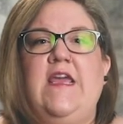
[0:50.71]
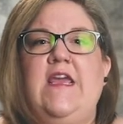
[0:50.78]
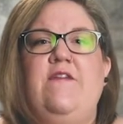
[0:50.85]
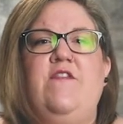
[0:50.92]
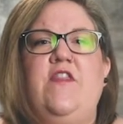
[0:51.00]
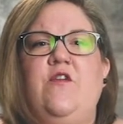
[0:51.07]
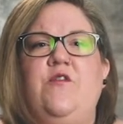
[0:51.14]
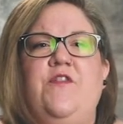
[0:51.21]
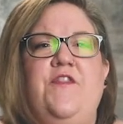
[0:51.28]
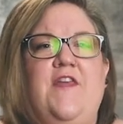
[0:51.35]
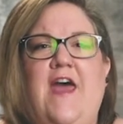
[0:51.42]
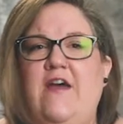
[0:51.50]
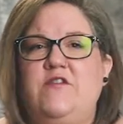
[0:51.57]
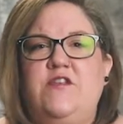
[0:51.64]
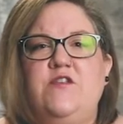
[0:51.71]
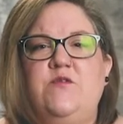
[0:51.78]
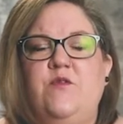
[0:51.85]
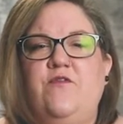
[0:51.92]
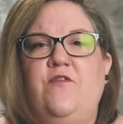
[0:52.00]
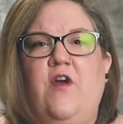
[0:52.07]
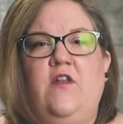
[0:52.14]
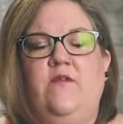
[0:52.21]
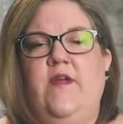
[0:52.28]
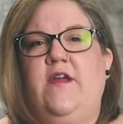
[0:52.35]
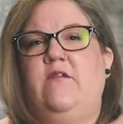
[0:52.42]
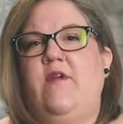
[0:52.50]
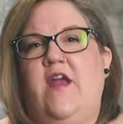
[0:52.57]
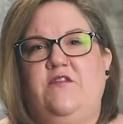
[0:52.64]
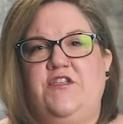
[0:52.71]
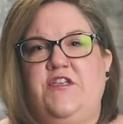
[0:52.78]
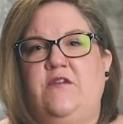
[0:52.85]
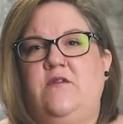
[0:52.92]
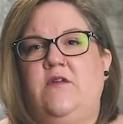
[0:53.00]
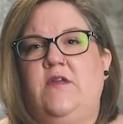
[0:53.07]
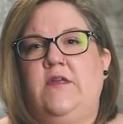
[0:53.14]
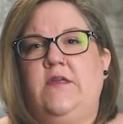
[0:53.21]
even though thousands were following around you?